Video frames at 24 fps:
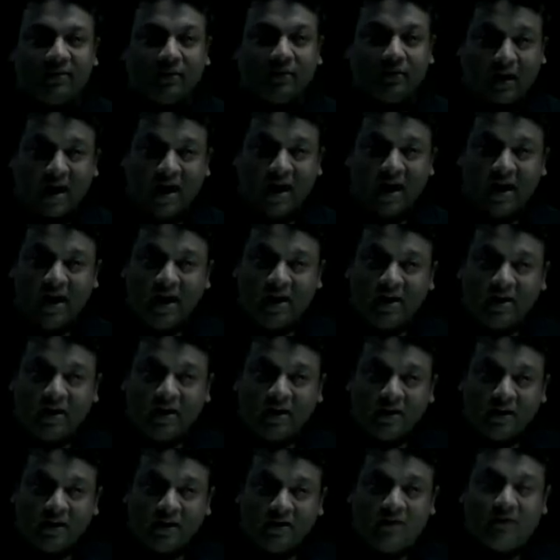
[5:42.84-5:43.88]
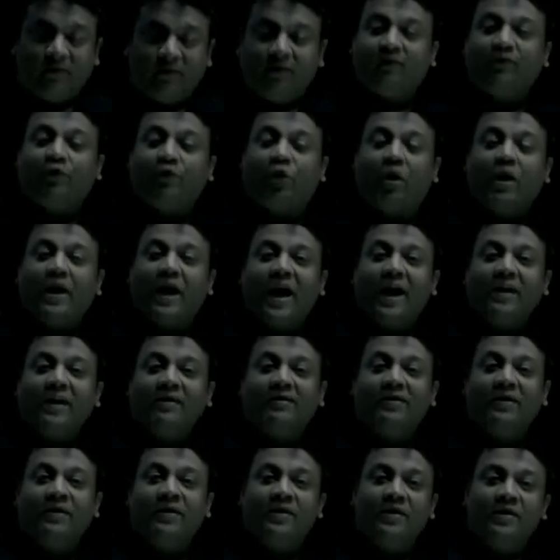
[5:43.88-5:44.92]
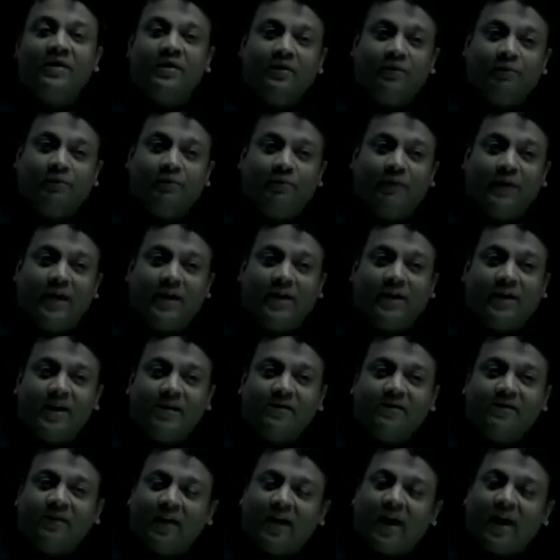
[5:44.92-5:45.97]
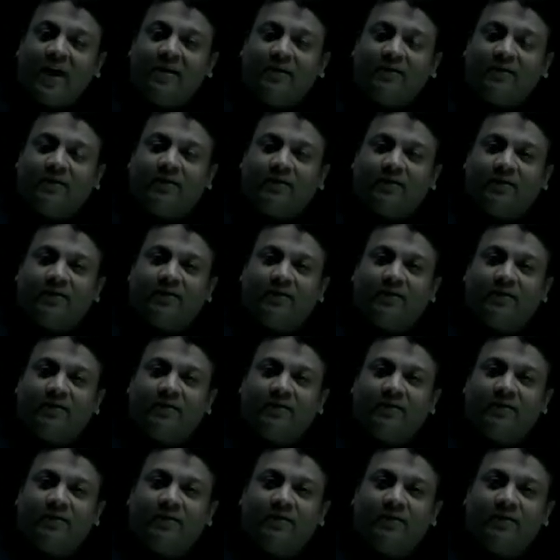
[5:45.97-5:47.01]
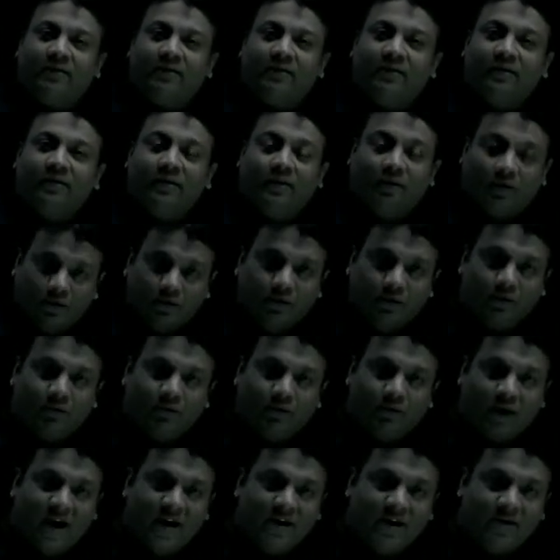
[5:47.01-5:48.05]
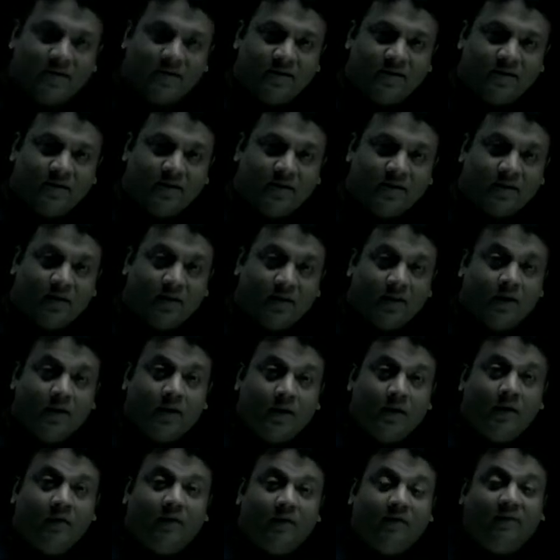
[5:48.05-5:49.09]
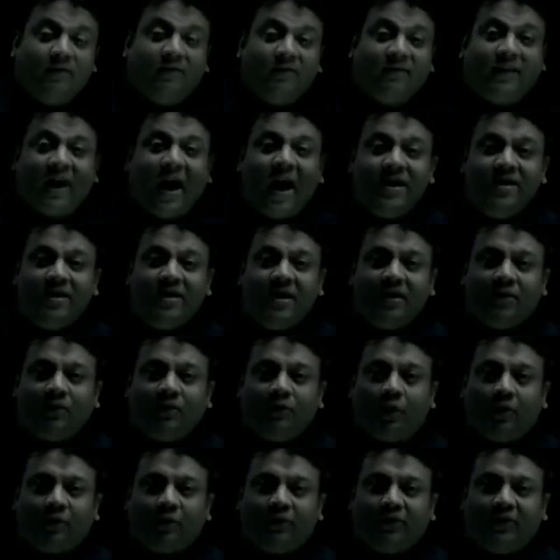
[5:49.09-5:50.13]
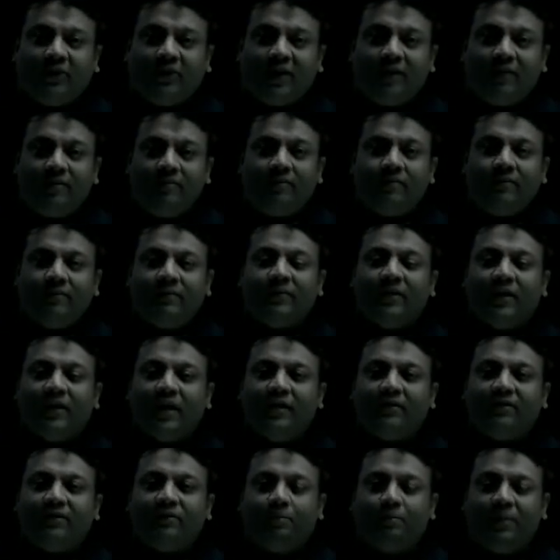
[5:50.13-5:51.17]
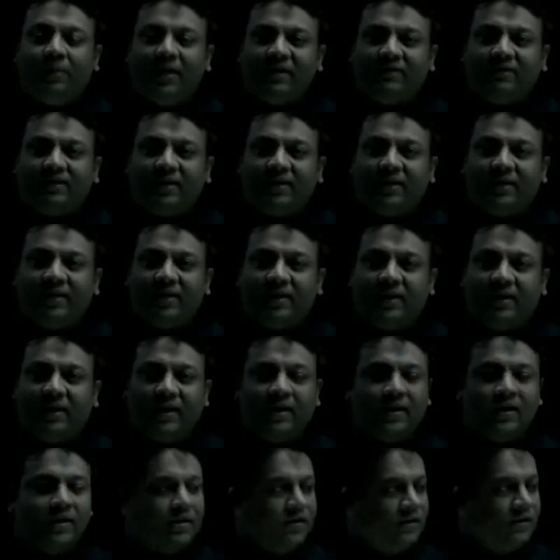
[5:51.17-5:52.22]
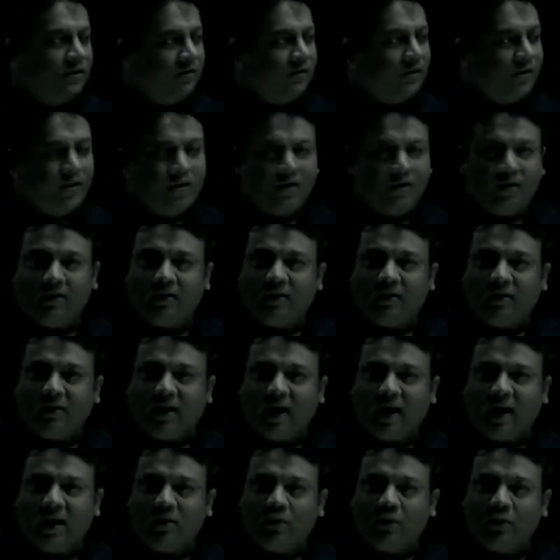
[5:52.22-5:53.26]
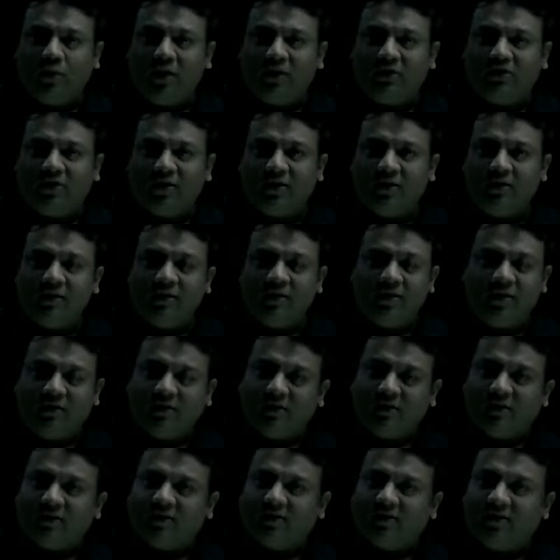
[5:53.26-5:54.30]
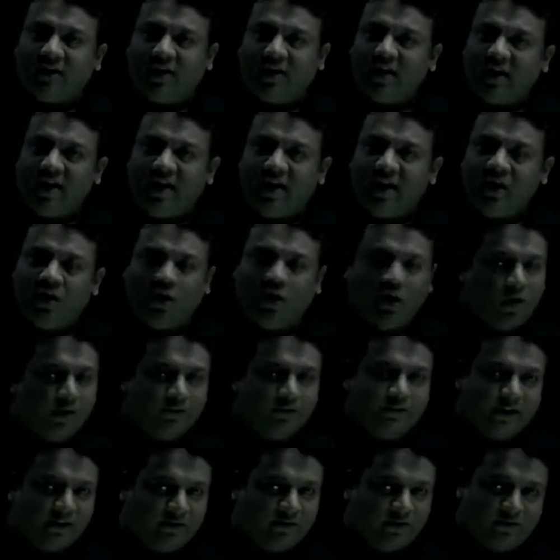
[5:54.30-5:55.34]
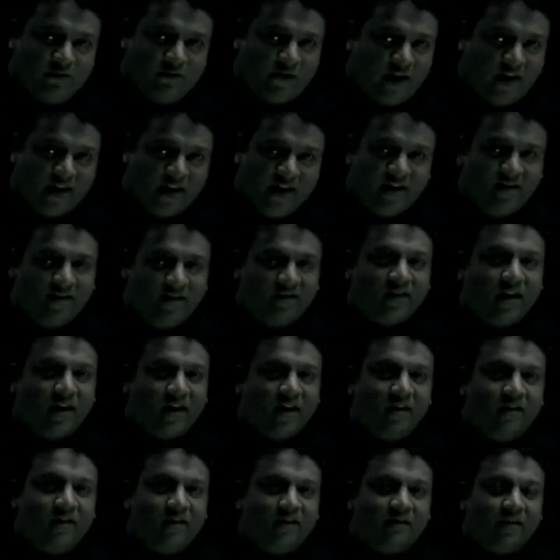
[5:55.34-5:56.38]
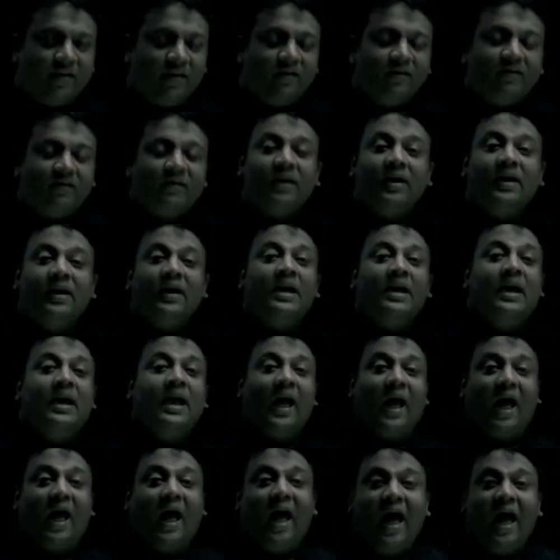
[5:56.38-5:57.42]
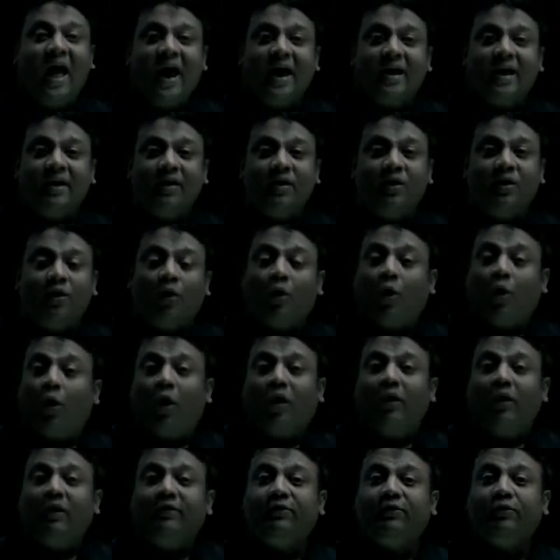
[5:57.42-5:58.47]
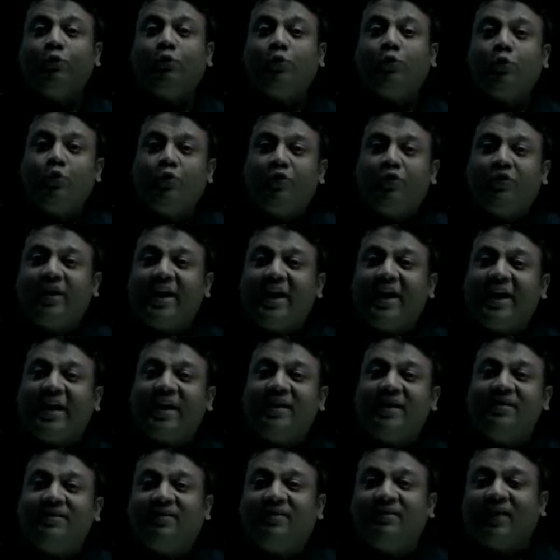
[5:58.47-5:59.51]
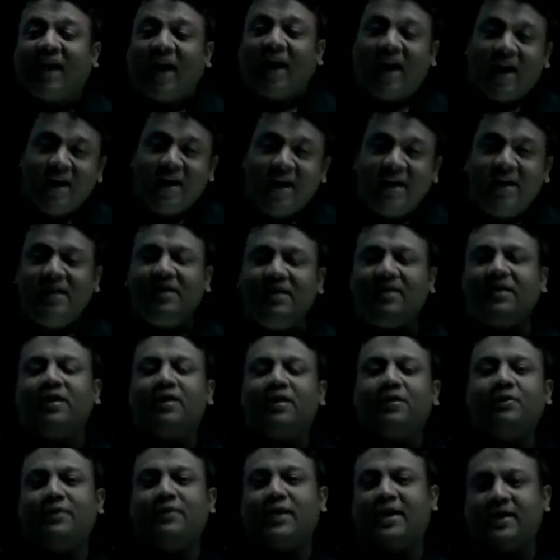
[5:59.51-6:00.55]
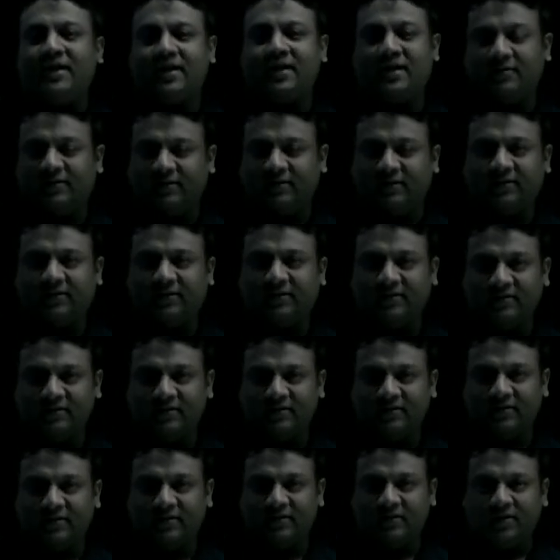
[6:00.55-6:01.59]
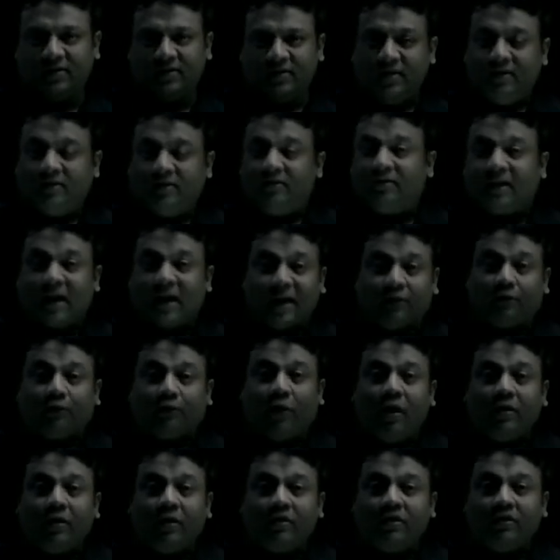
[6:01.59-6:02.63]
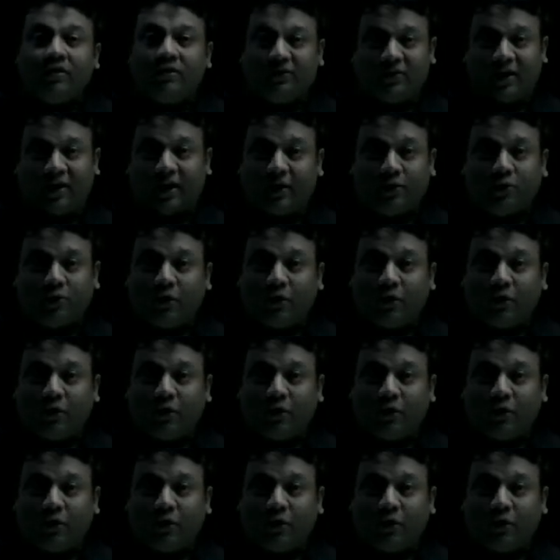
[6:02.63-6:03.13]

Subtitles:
Okay, this is called as variance analysis. Fine. Standard costing is basically the calculation, the study of this variance analysis, and also to reconcile the variance. That's what standard